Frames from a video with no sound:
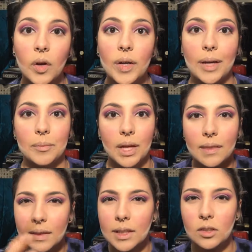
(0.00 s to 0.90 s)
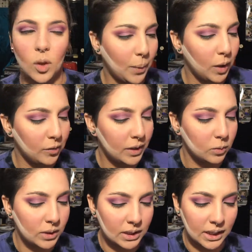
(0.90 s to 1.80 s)
Okay, I think that's perfect
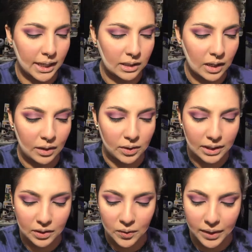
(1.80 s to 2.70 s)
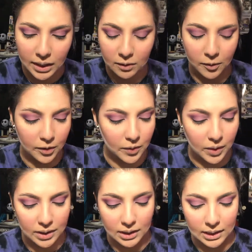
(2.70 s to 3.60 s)
with the liner. I don't need to go any further.
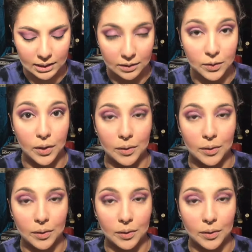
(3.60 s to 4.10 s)
I think that that's good.